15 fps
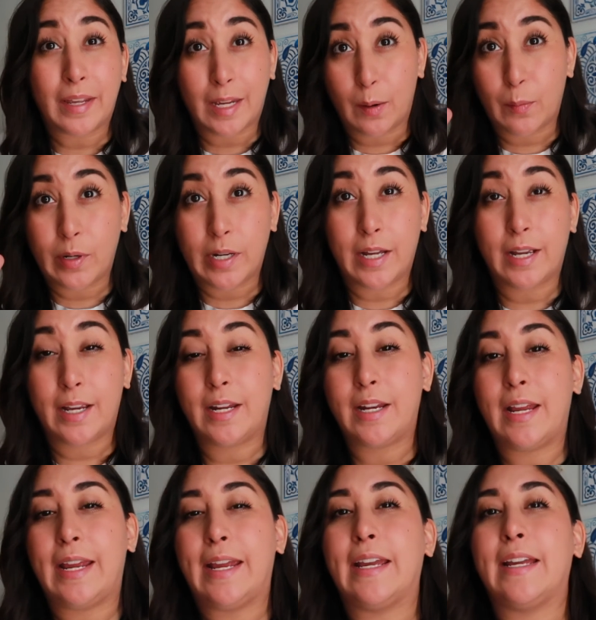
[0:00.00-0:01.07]
camera died
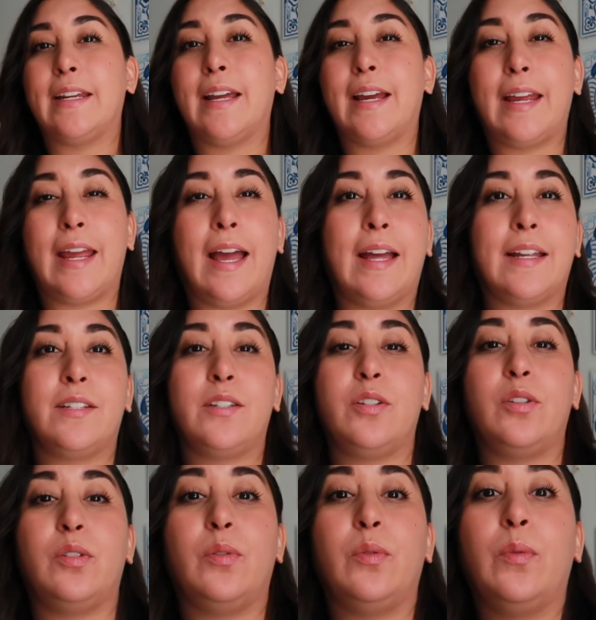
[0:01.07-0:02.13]
and I had
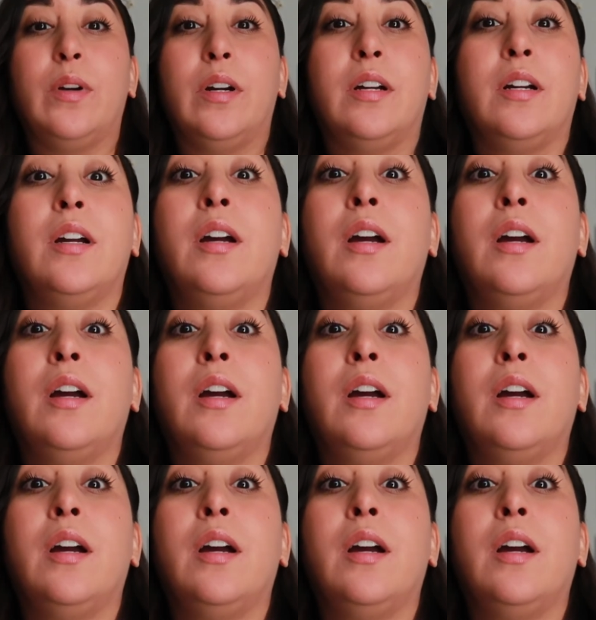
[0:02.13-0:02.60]
to